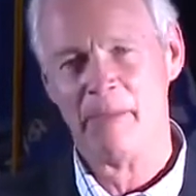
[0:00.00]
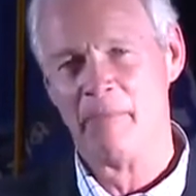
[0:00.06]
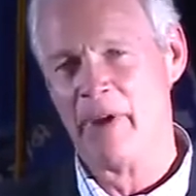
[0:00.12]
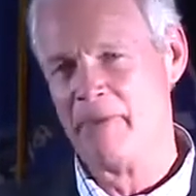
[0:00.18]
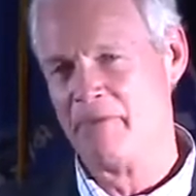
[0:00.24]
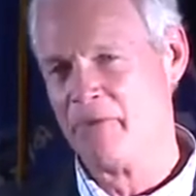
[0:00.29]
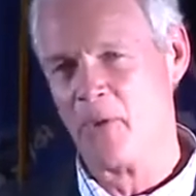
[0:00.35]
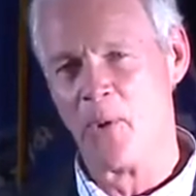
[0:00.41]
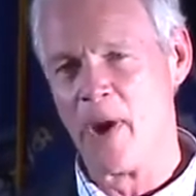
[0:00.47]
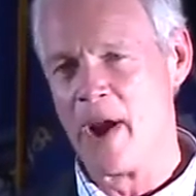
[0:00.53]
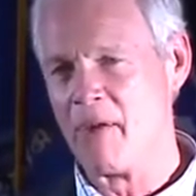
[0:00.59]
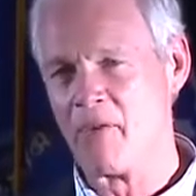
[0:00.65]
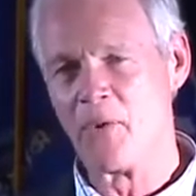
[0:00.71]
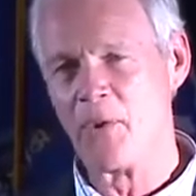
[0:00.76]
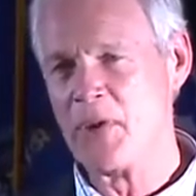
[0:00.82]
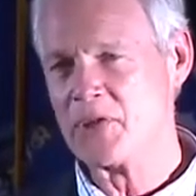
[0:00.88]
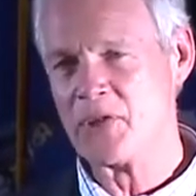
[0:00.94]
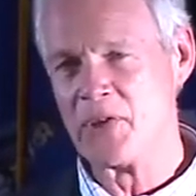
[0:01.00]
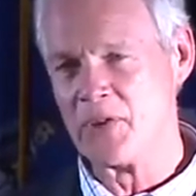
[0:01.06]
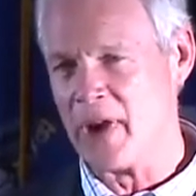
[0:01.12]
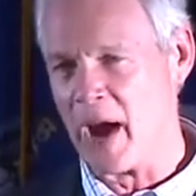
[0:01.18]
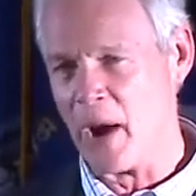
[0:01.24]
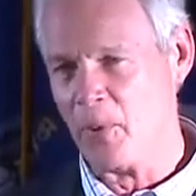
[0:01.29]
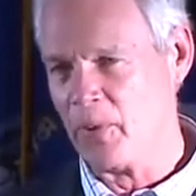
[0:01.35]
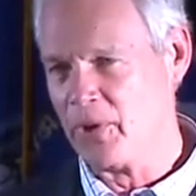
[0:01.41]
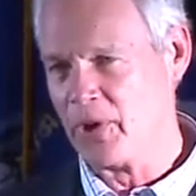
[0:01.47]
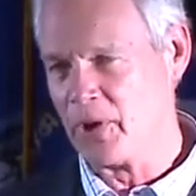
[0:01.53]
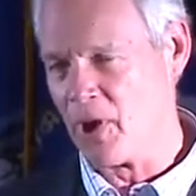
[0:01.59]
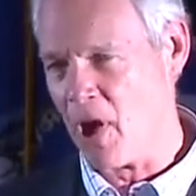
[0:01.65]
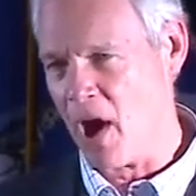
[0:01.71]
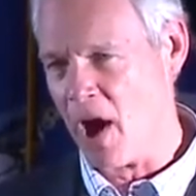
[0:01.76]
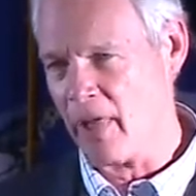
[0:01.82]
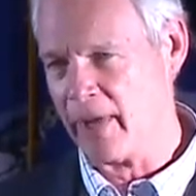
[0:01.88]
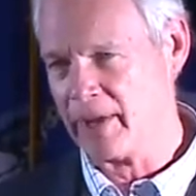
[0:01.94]
But for whatever reason, they're not willing to
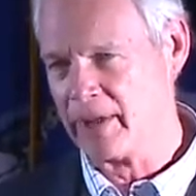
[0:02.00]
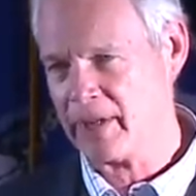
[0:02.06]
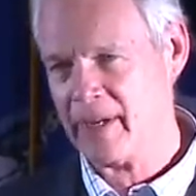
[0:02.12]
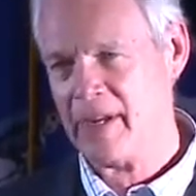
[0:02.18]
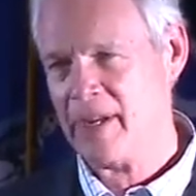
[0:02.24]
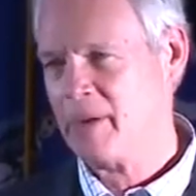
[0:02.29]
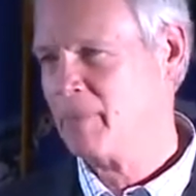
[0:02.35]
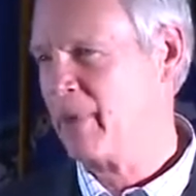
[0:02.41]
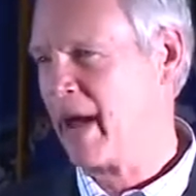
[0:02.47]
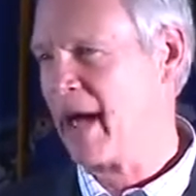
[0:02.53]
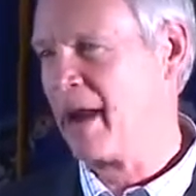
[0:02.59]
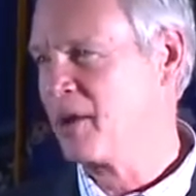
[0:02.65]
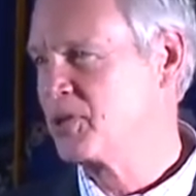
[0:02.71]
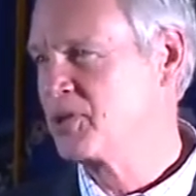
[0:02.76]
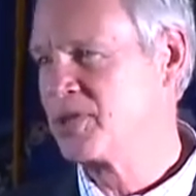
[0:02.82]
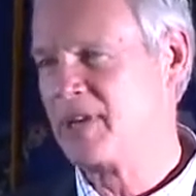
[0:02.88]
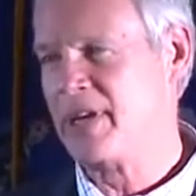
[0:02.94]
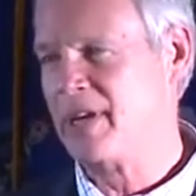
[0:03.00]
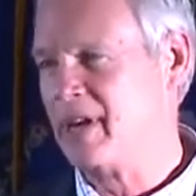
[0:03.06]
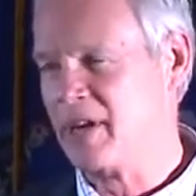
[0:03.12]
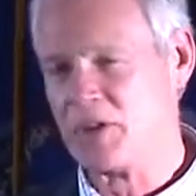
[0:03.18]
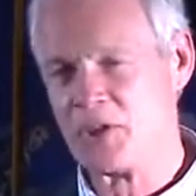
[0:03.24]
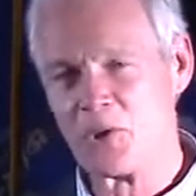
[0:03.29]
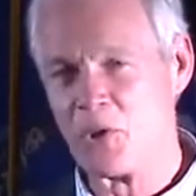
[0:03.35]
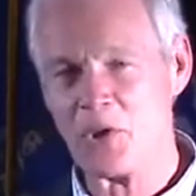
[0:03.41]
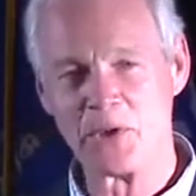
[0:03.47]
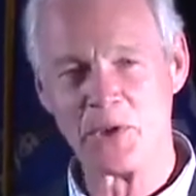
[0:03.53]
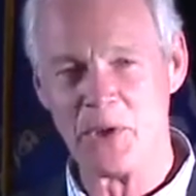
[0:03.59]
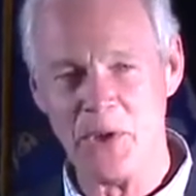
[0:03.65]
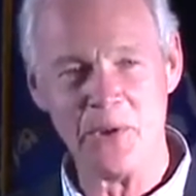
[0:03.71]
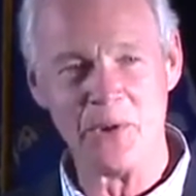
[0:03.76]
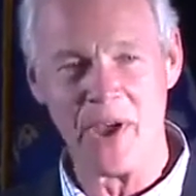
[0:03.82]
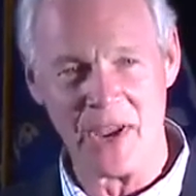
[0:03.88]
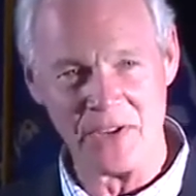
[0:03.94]
call it. But I don't see uh,
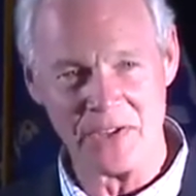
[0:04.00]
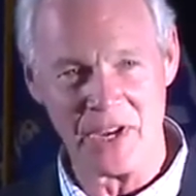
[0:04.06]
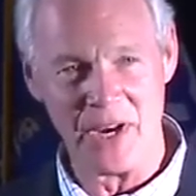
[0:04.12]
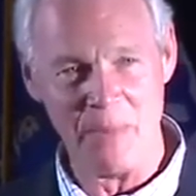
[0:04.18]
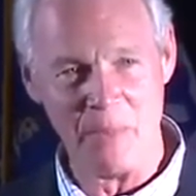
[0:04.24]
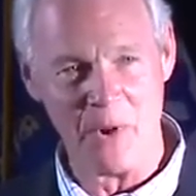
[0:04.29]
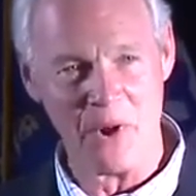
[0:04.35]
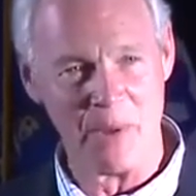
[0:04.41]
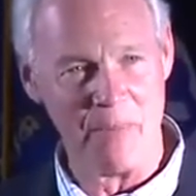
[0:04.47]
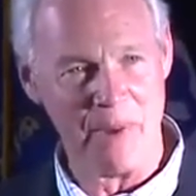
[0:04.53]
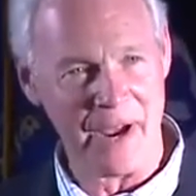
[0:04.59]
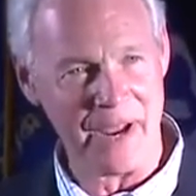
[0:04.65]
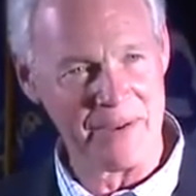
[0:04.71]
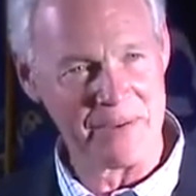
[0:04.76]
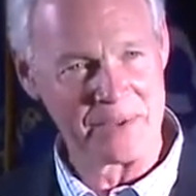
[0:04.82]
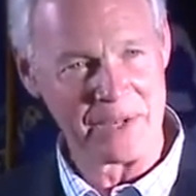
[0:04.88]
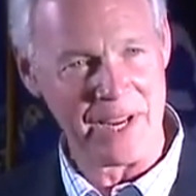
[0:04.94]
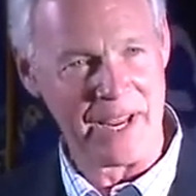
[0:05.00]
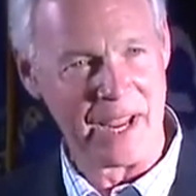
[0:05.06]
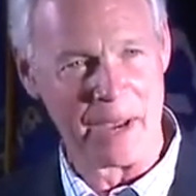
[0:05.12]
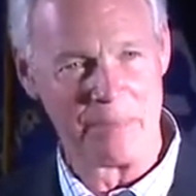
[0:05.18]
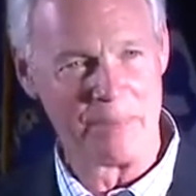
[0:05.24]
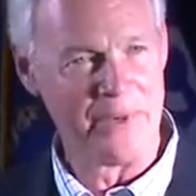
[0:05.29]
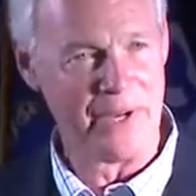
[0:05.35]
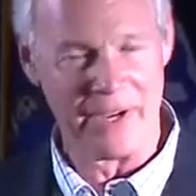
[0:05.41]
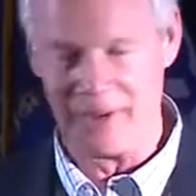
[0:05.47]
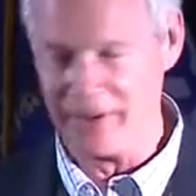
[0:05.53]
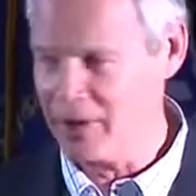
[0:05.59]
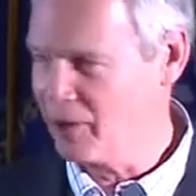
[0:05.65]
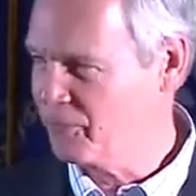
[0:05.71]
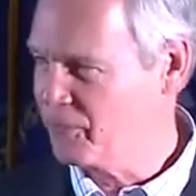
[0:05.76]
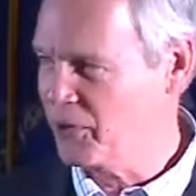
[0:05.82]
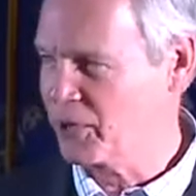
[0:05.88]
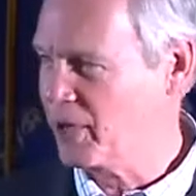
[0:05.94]
torturing you guys anymore by staying up till you
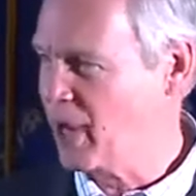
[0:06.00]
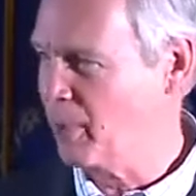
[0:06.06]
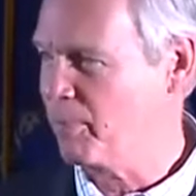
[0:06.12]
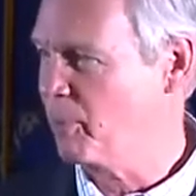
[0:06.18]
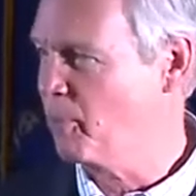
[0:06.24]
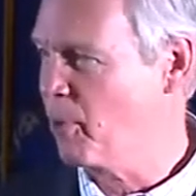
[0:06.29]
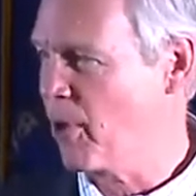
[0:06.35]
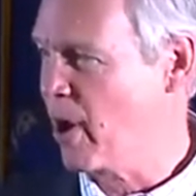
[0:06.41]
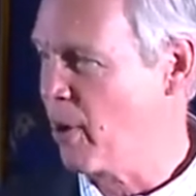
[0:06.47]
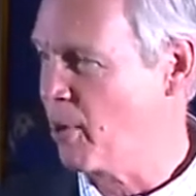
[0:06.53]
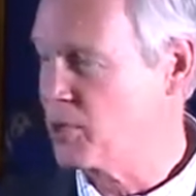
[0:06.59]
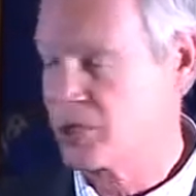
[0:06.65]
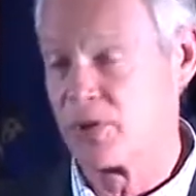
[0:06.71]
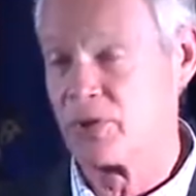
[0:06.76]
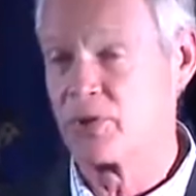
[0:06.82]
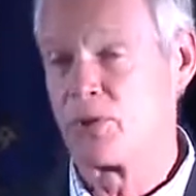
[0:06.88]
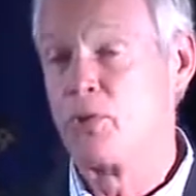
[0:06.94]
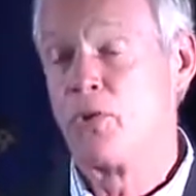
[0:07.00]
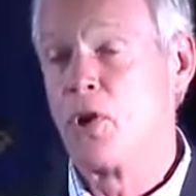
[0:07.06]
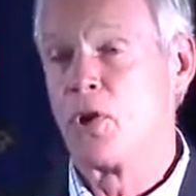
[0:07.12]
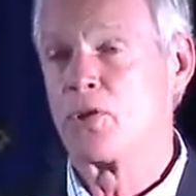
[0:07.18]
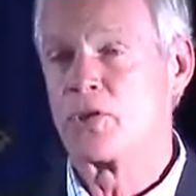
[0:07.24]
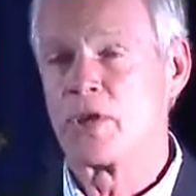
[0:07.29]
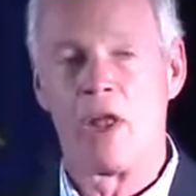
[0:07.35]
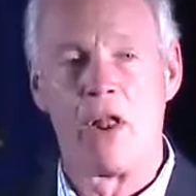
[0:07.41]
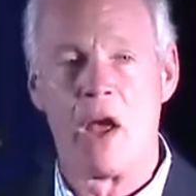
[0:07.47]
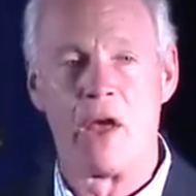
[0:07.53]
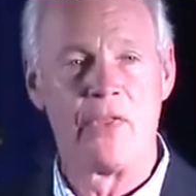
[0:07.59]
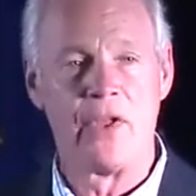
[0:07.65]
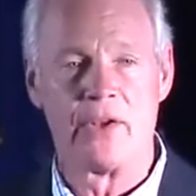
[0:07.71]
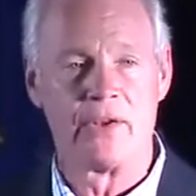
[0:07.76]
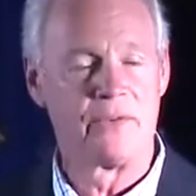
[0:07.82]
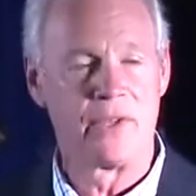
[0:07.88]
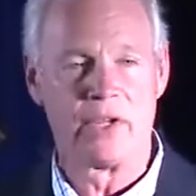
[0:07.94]
know for a couple more hours because who knows how long
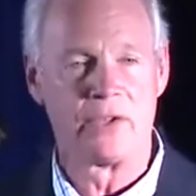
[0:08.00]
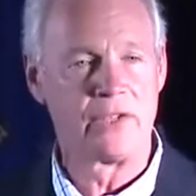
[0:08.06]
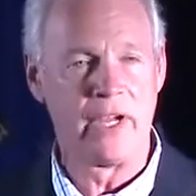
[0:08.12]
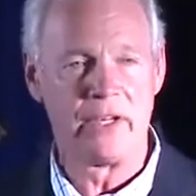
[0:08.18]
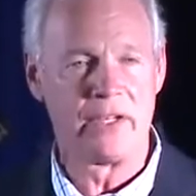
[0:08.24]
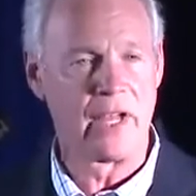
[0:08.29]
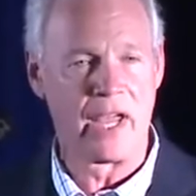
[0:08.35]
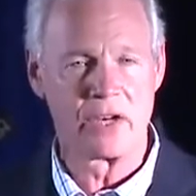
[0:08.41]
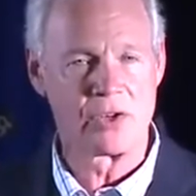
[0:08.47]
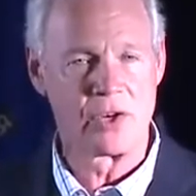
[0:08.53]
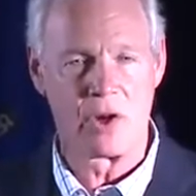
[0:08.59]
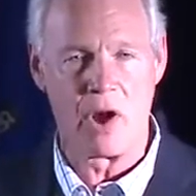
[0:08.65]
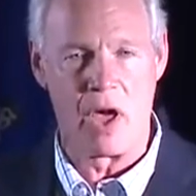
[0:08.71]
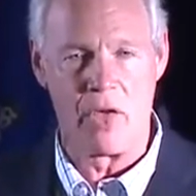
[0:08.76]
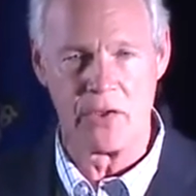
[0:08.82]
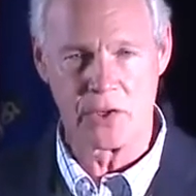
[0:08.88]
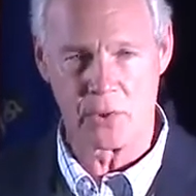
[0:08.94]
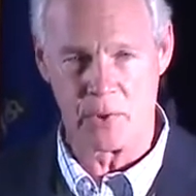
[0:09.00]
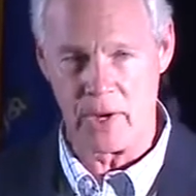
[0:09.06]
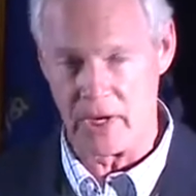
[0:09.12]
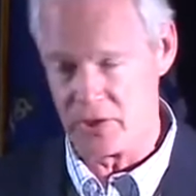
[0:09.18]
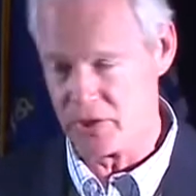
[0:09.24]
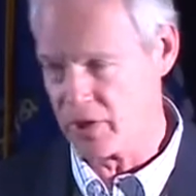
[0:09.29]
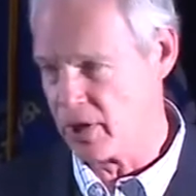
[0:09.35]
they'll they'll take to actually call this race.